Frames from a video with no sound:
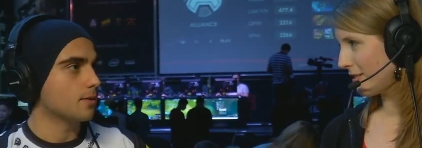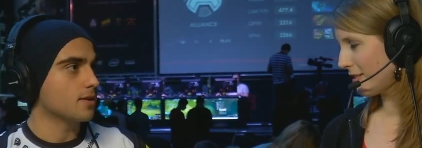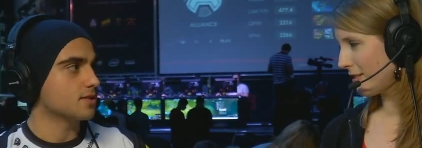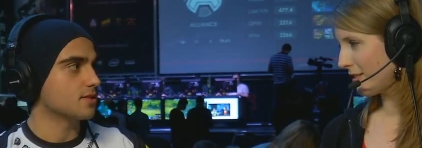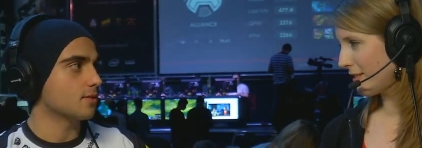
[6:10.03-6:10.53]

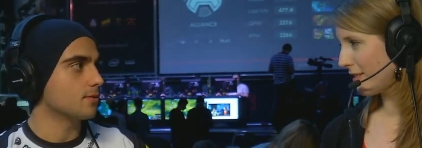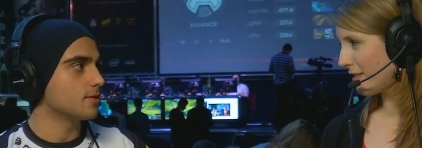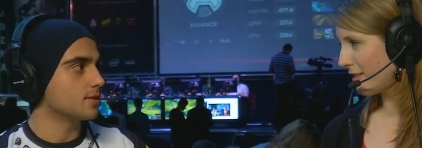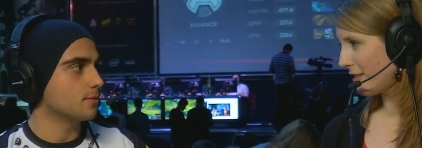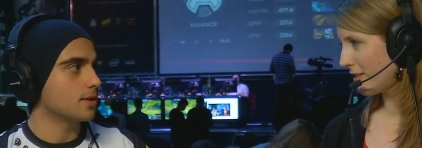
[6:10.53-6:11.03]
Speaker 1: has his own
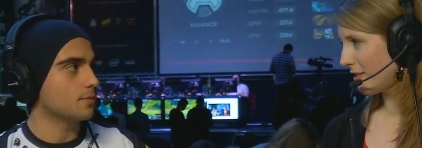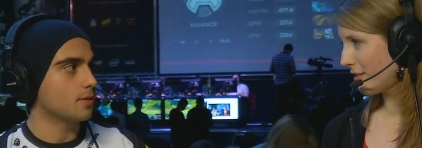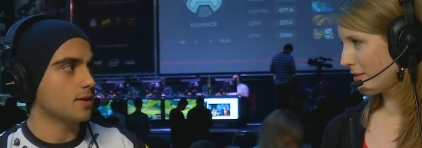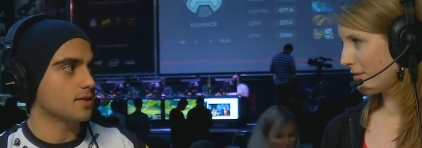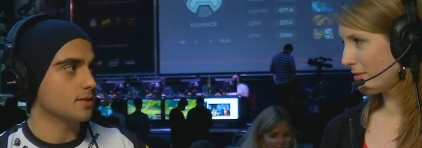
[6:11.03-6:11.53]
reason why he
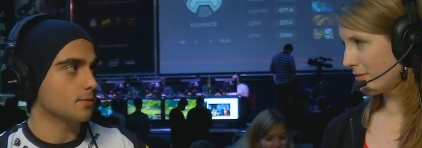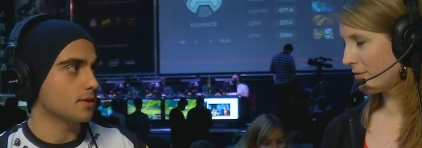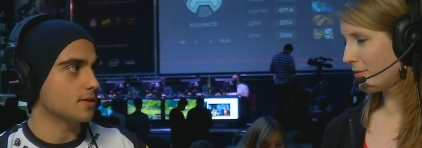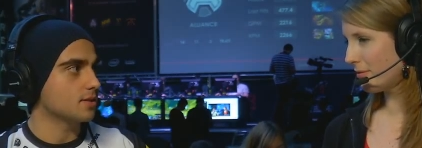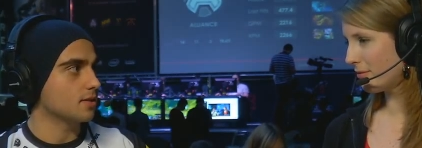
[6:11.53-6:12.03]
plays,
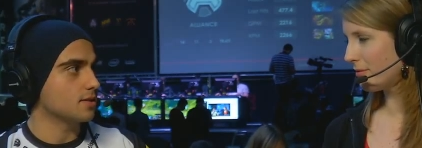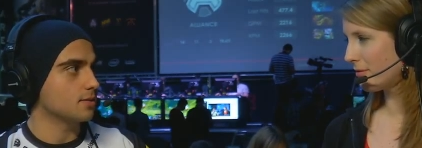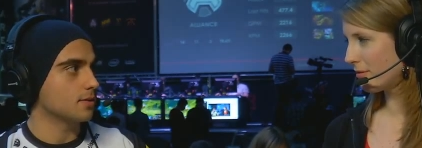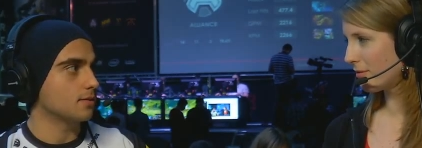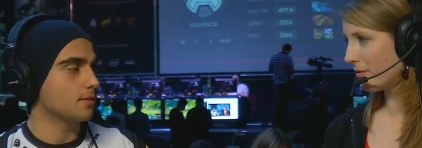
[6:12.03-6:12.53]
why he studies,
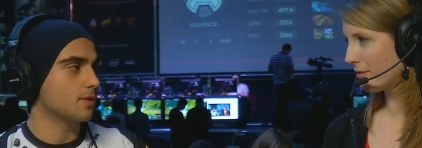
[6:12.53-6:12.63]
whatever. My